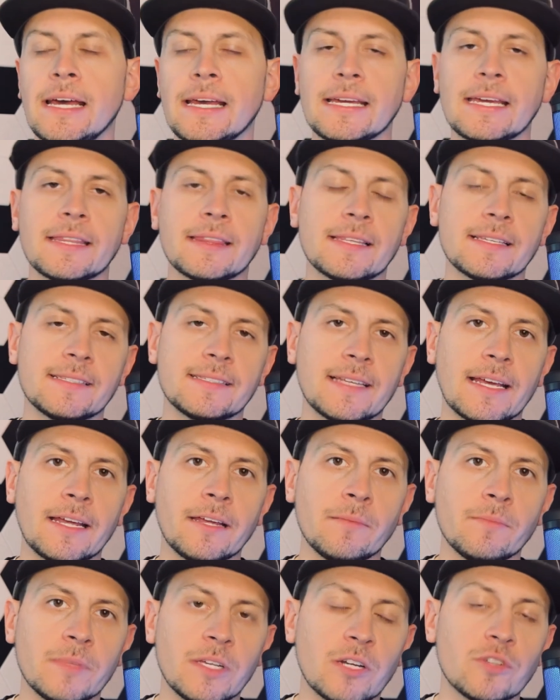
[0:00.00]
get the
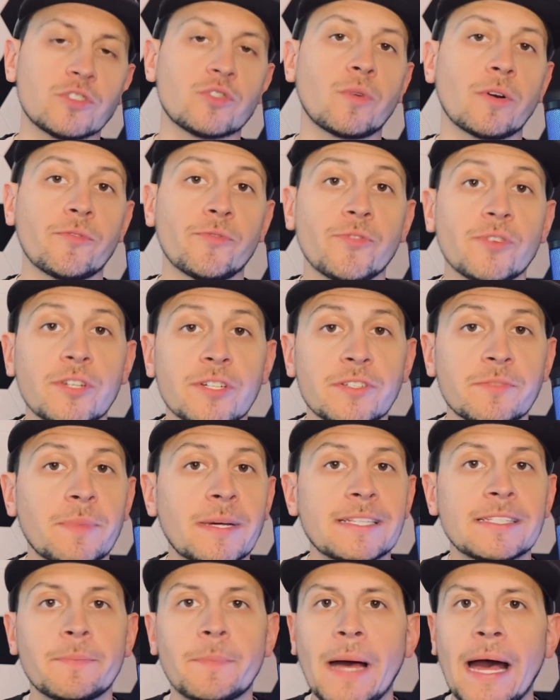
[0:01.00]
same, square footage,
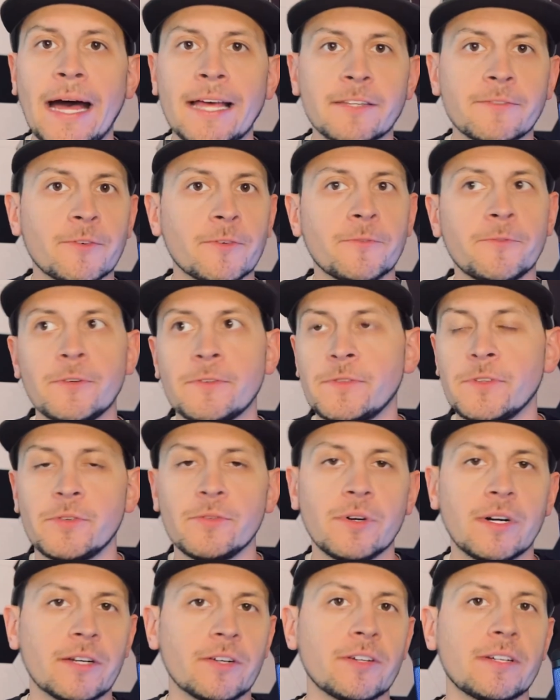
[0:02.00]
beds, baths for 50 to
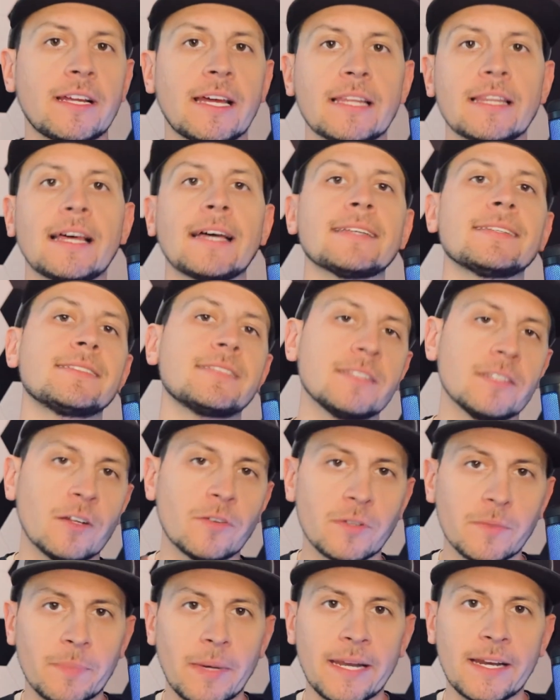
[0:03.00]
100K less,
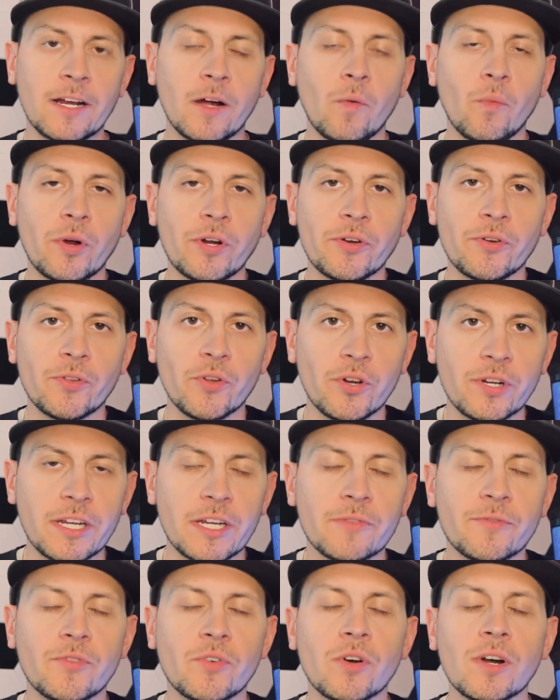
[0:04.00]
depending on what you're
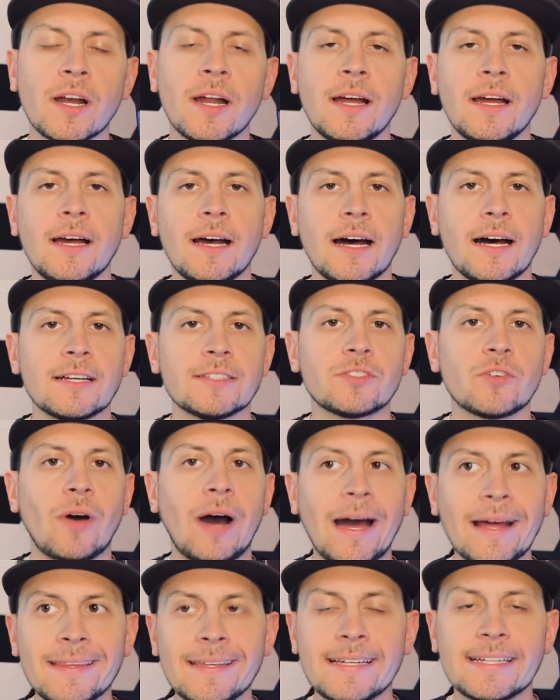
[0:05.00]
looking for. So
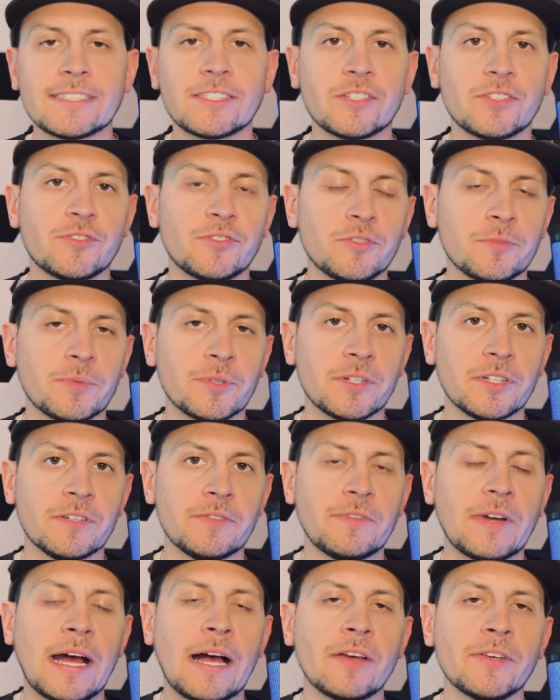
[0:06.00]
I think it's a super good
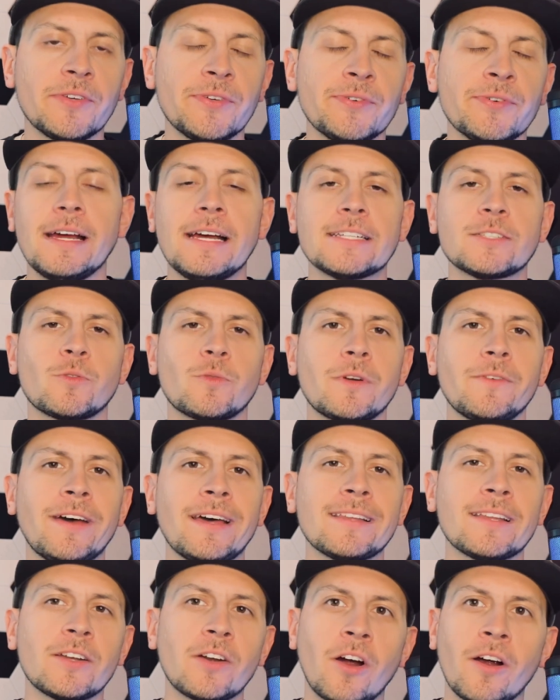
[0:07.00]
value. So we've
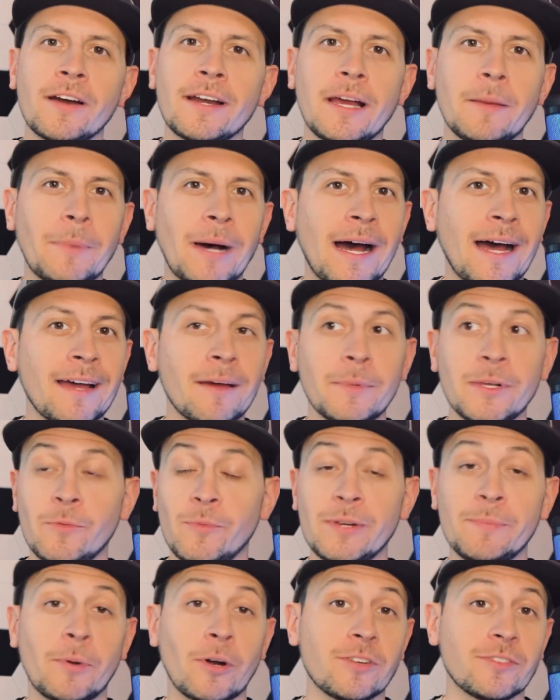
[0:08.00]
had Lennar and MI. I mean,
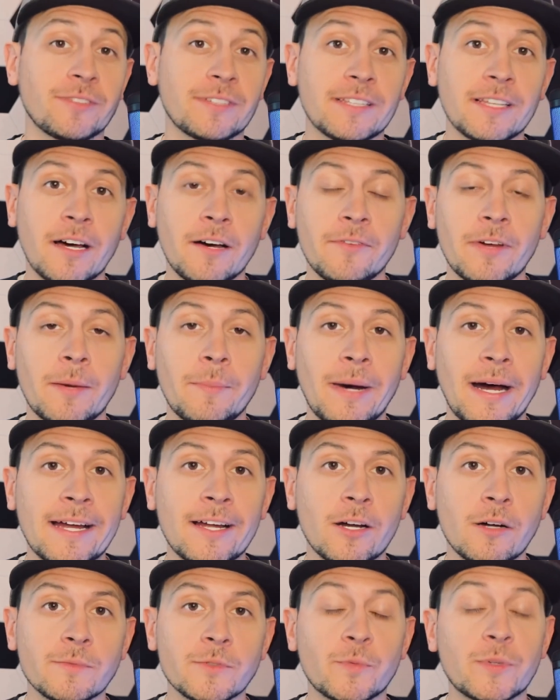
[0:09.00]
we personally love MI
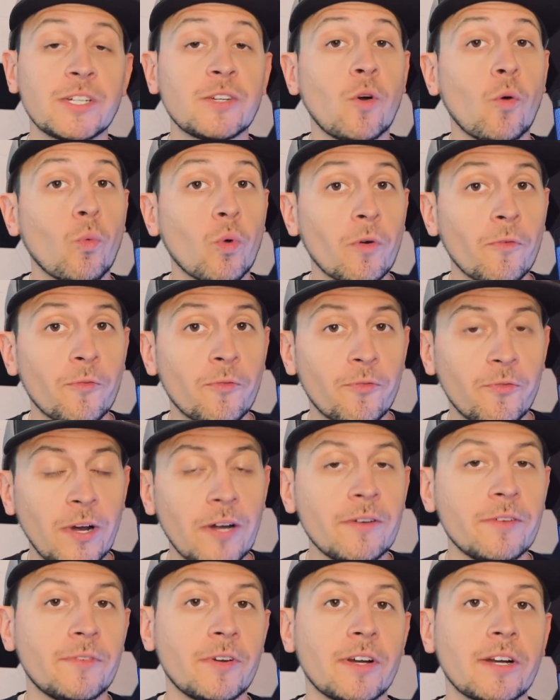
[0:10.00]
homes. We're
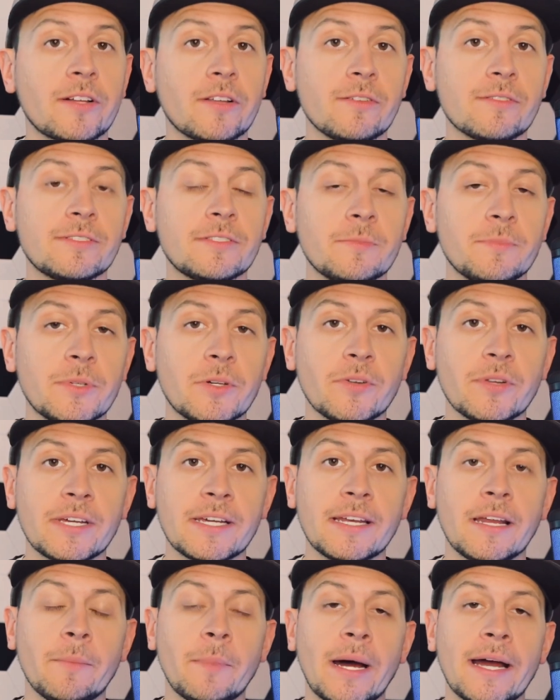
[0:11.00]
very, very close to building
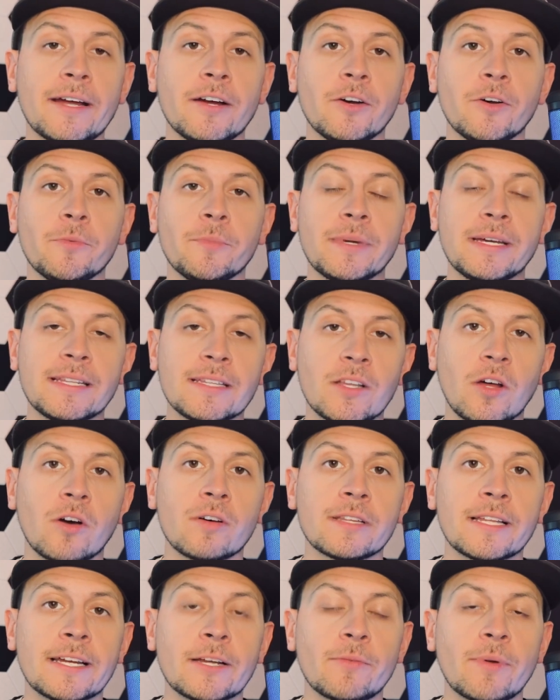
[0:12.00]
an MI home in
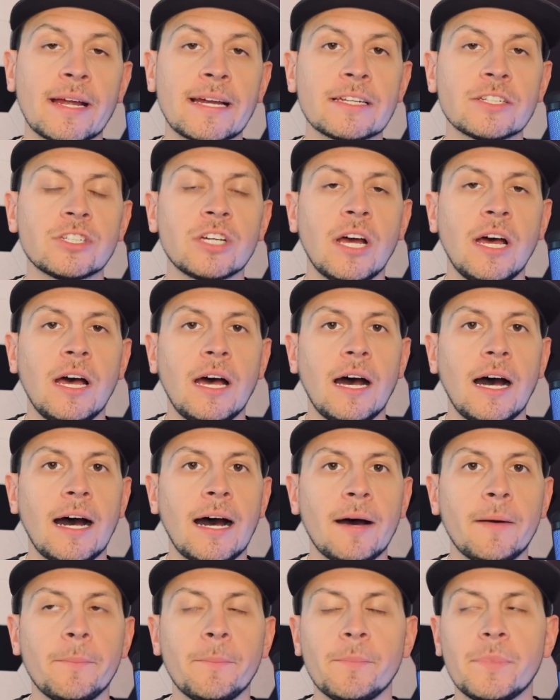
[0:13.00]
Long Lake Ranch.
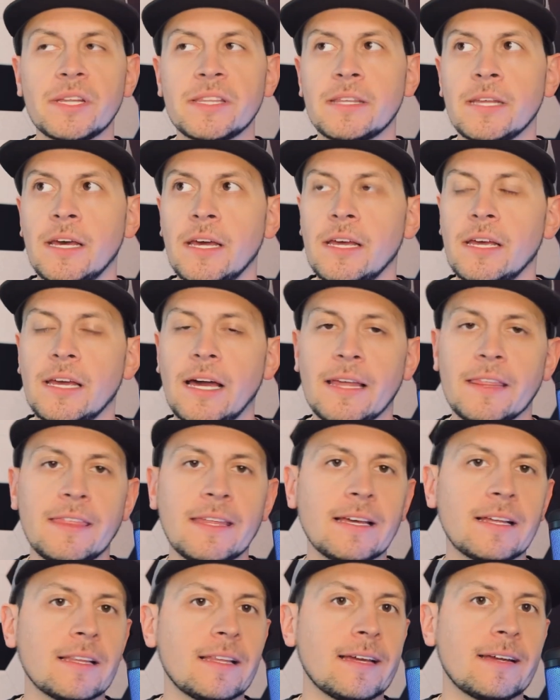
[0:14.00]
But I
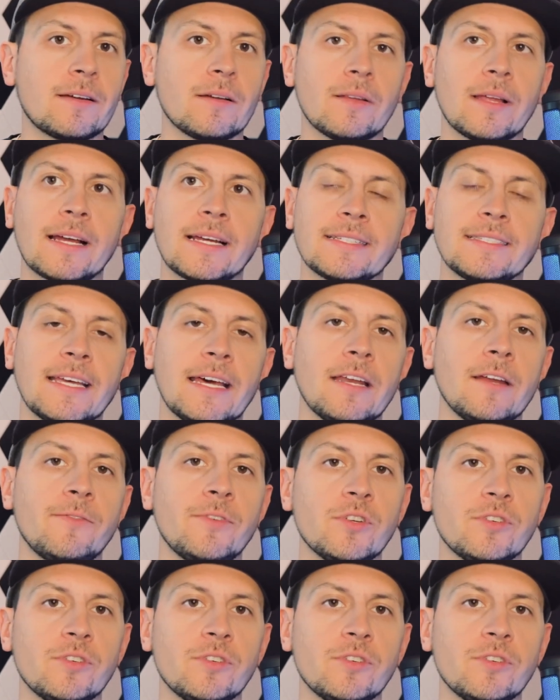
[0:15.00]
think, like I said, if